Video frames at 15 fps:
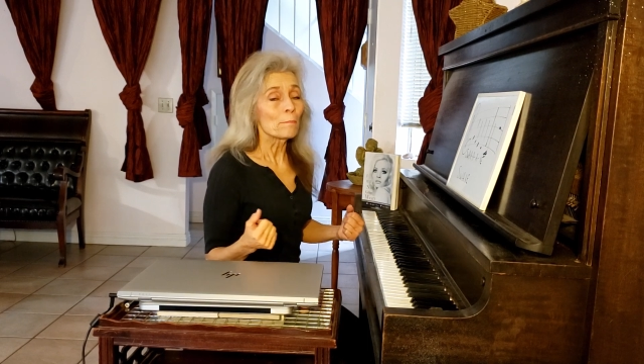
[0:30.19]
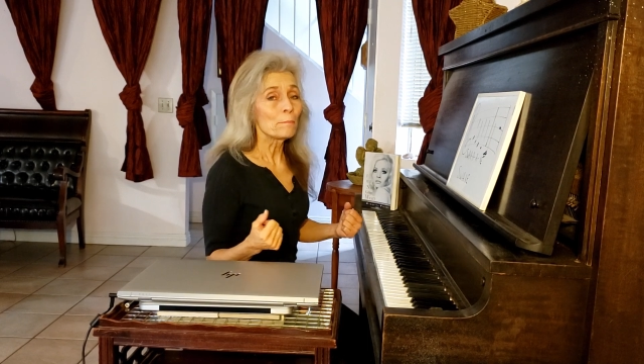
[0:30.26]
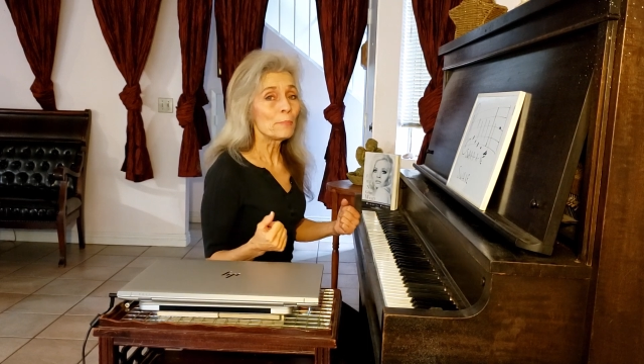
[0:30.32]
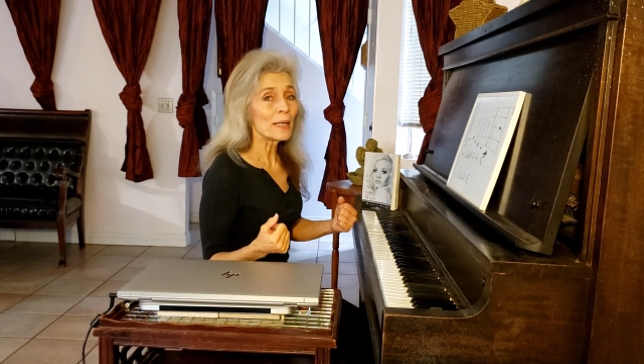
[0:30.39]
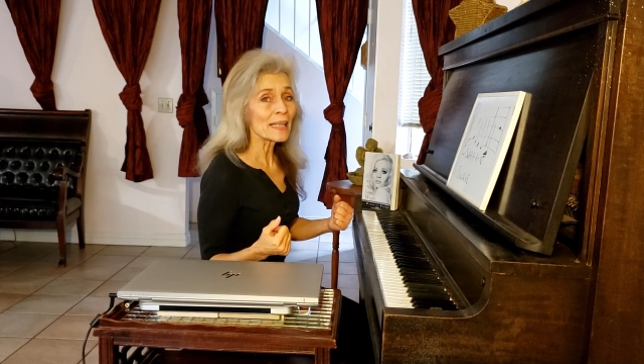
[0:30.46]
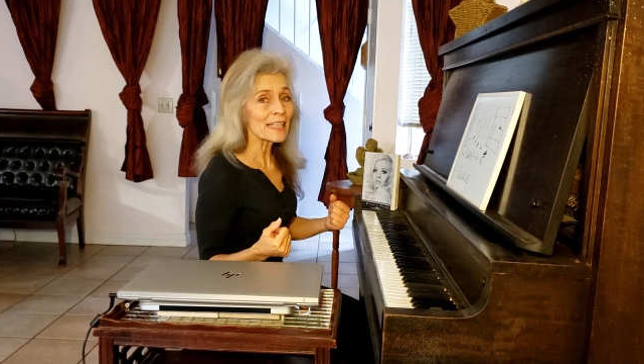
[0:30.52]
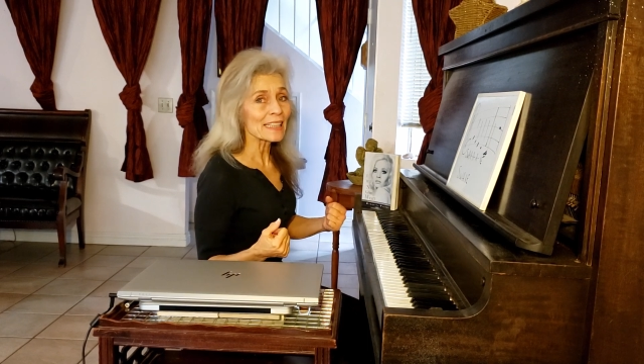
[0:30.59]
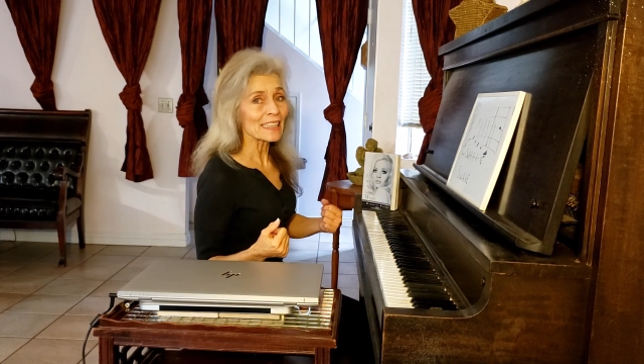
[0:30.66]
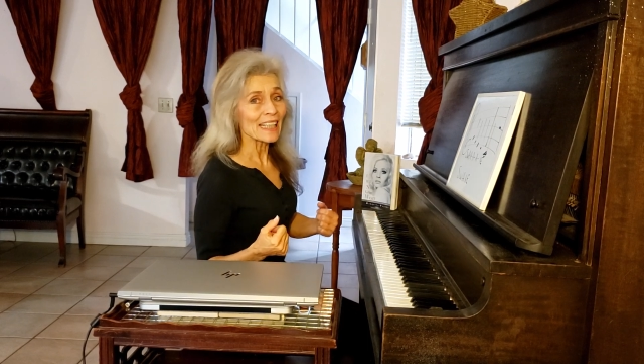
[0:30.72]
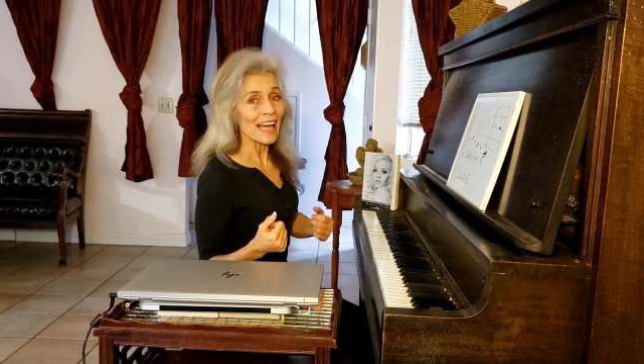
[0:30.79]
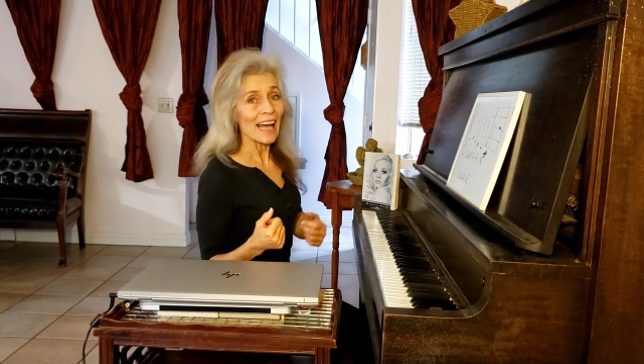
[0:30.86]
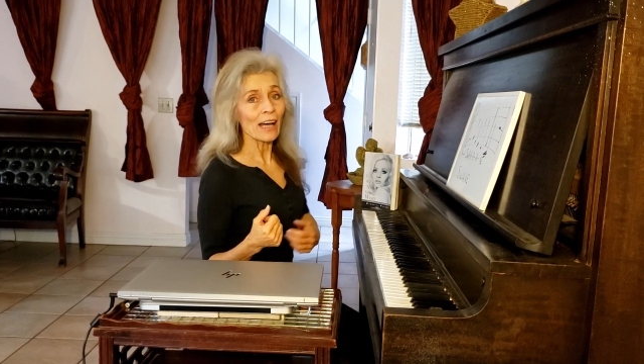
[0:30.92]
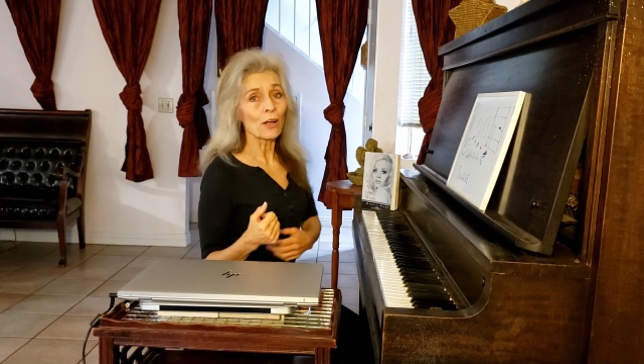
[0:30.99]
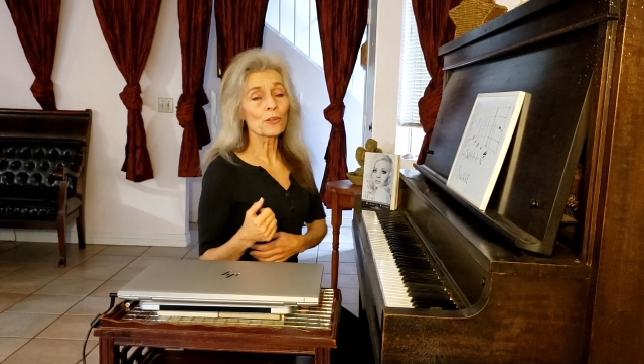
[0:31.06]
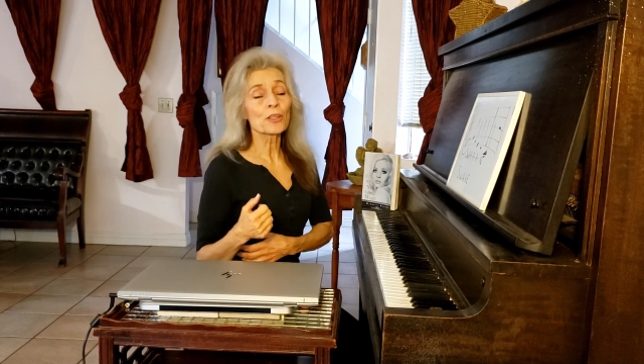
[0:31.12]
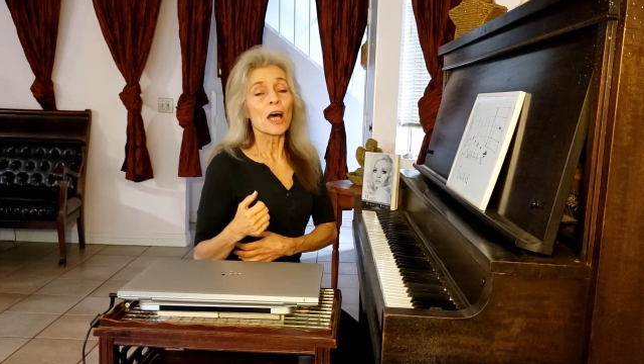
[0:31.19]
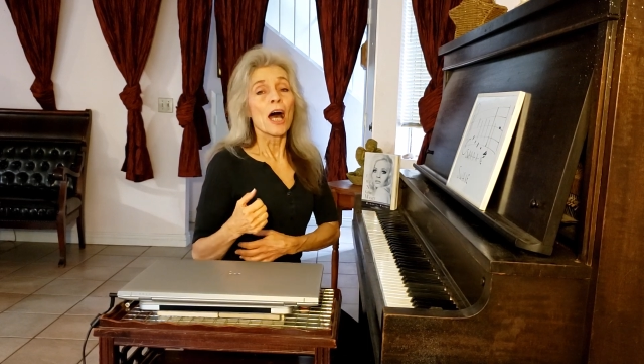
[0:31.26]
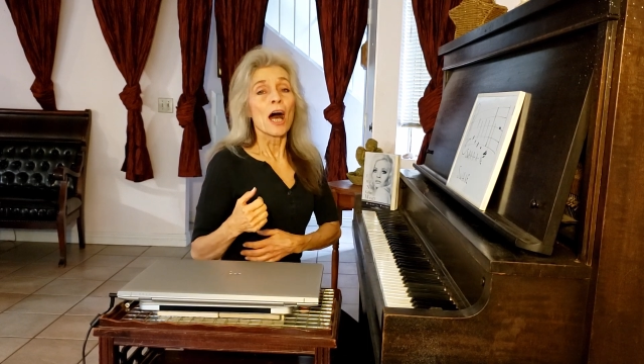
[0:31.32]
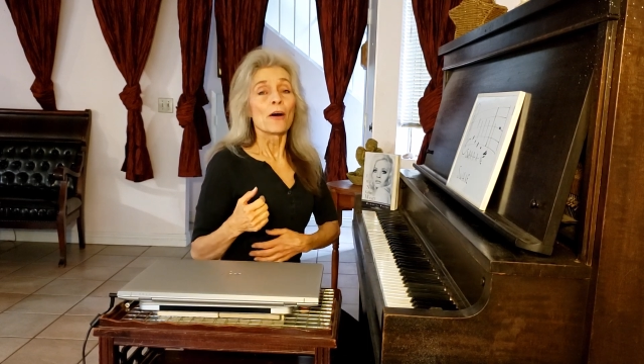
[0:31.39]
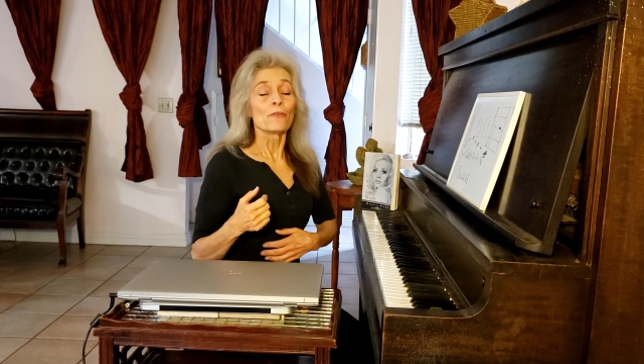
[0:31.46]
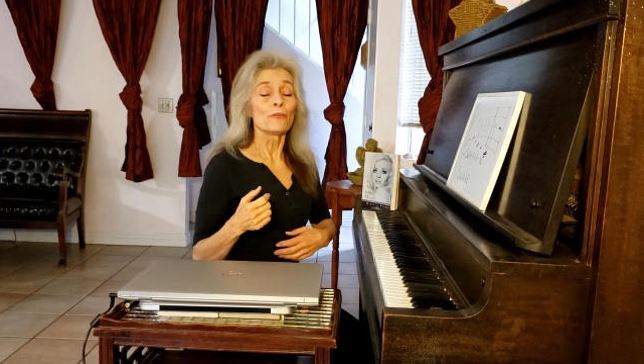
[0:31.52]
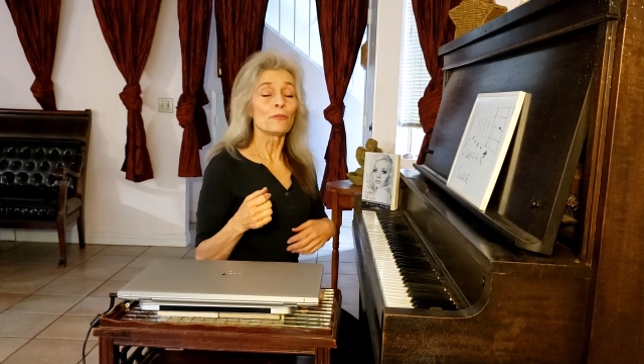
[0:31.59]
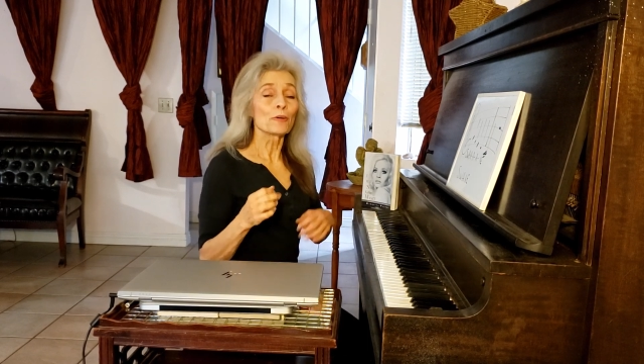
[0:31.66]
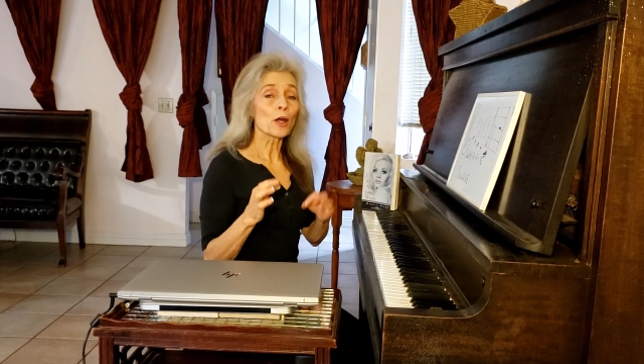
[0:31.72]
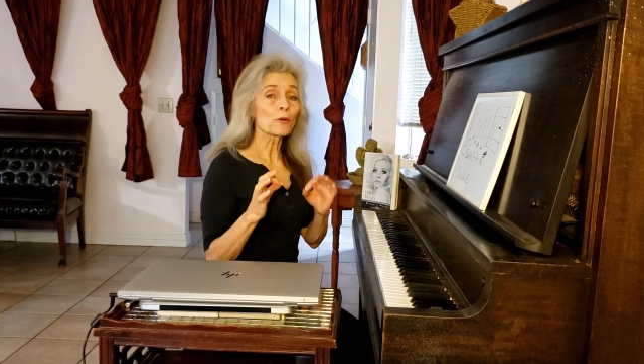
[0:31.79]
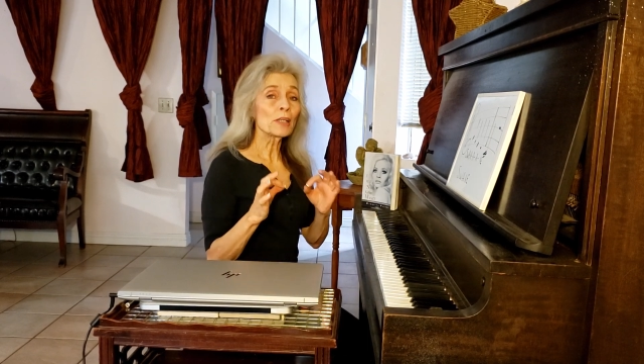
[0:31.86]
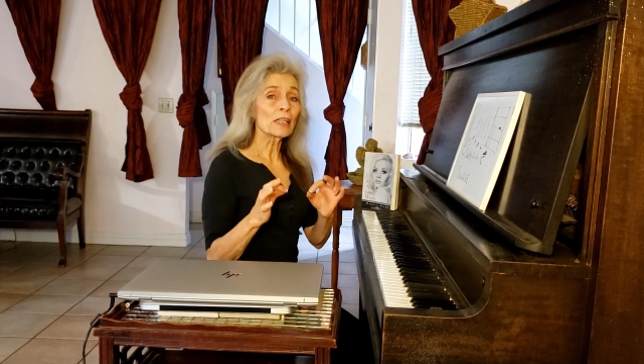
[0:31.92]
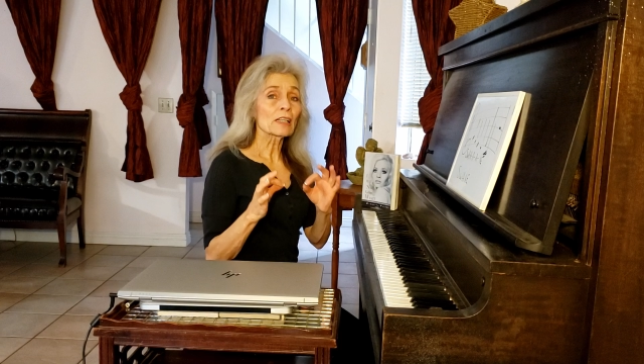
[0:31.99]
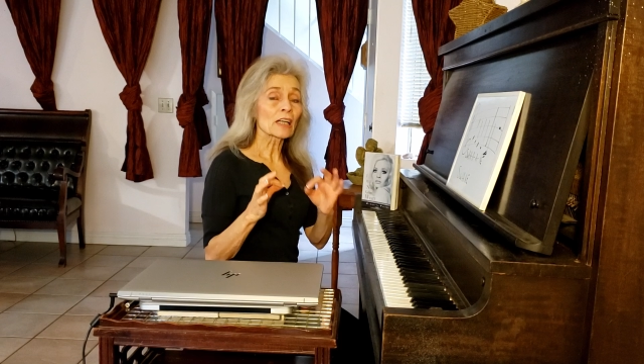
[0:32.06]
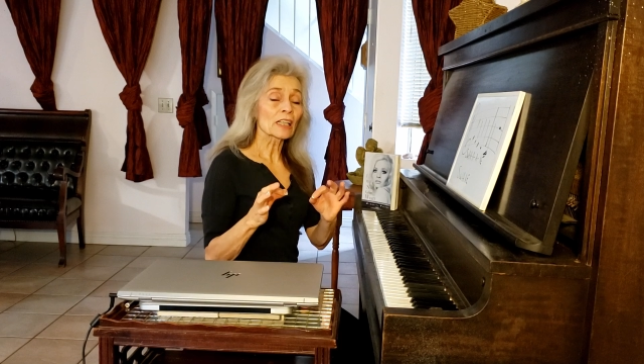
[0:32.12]
Big and loud,
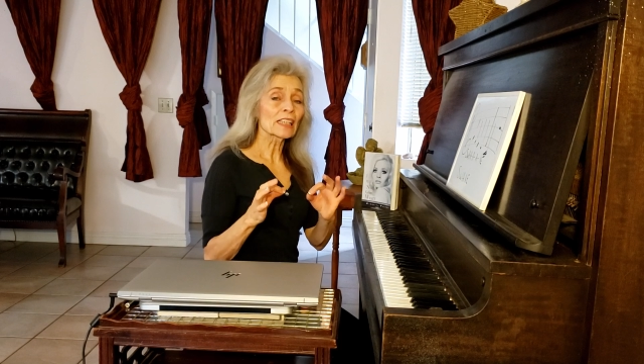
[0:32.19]
very